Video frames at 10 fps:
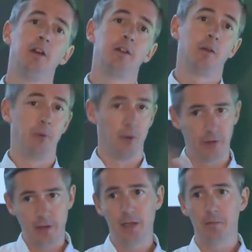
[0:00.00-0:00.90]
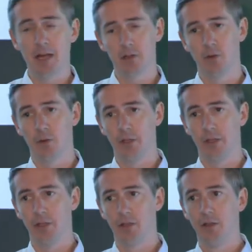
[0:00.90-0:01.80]
they'll pull the data back
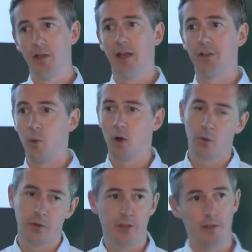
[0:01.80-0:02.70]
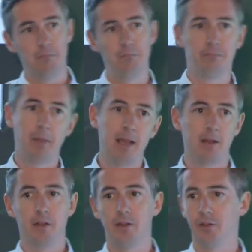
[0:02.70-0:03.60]
locally, and they'll work with it in
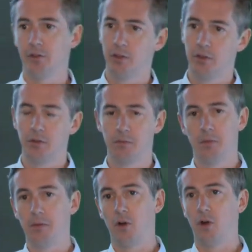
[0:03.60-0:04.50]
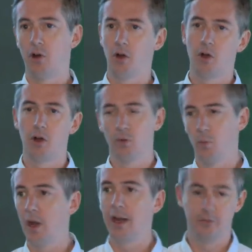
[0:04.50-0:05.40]
pandas or R or
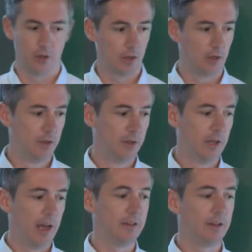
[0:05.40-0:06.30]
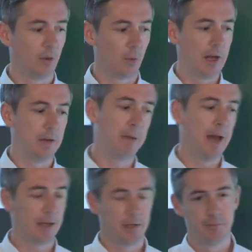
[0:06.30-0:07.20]
whatever, and then they'll write it
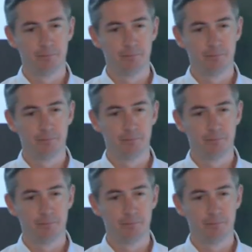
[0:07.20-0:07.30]
back.